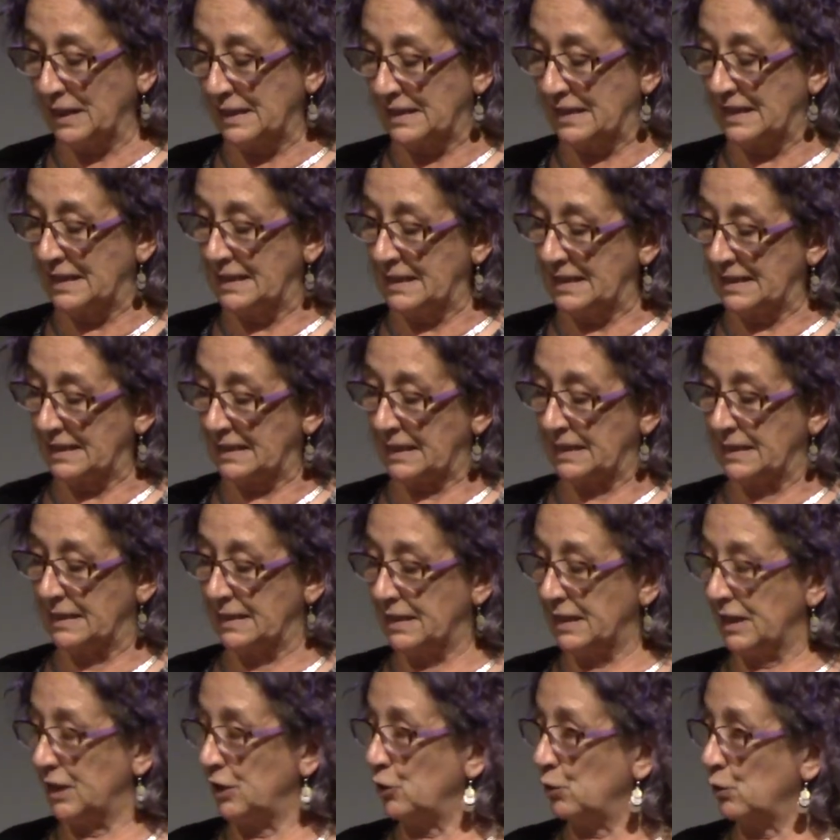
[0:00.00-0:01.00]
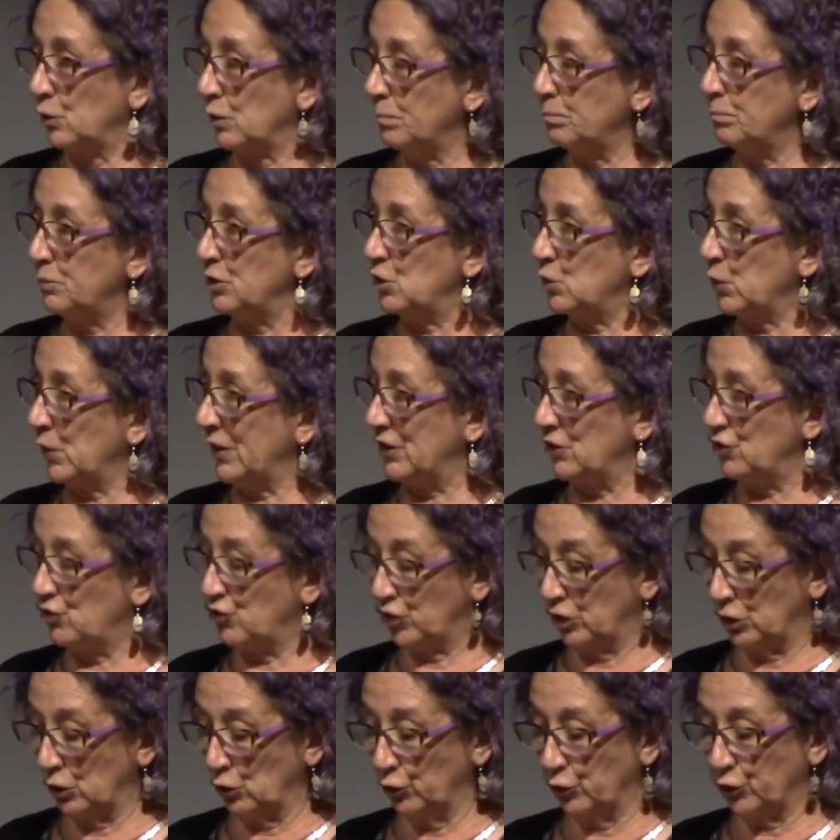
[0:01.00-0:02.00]
in this continuum between
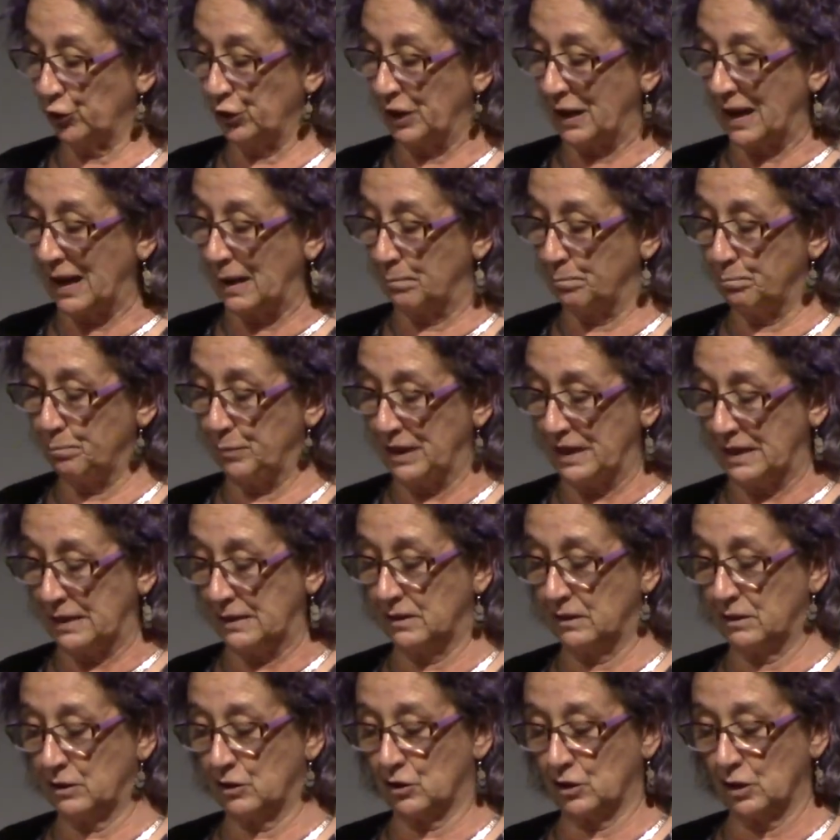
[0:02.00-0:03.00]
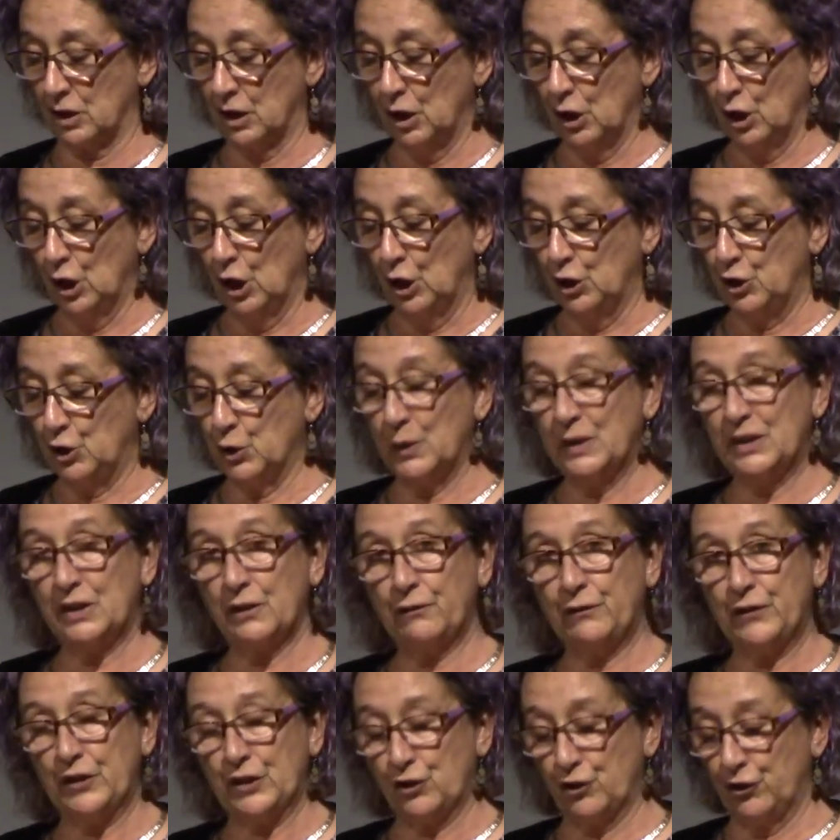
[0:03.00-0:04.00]
children and beasts to a
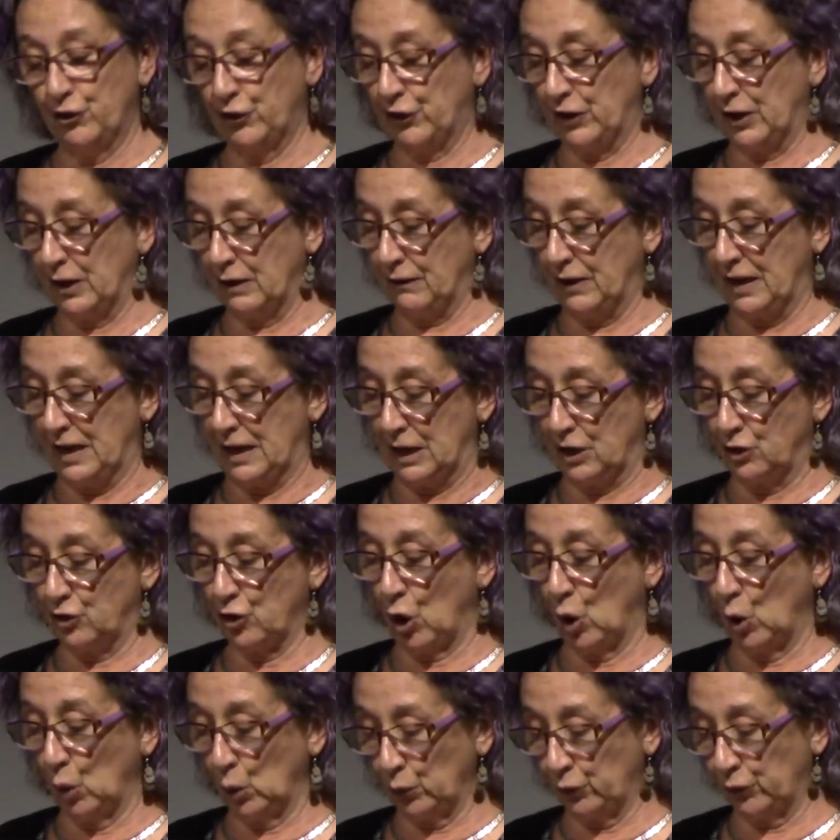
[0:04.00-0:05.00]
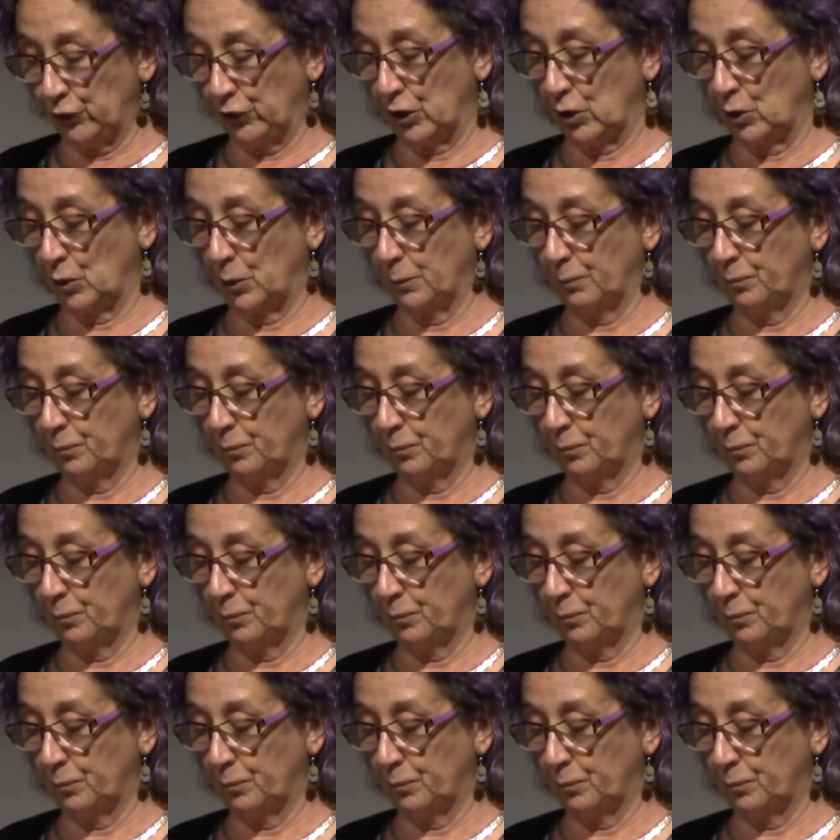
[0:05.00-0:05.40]
deficiency of heat also,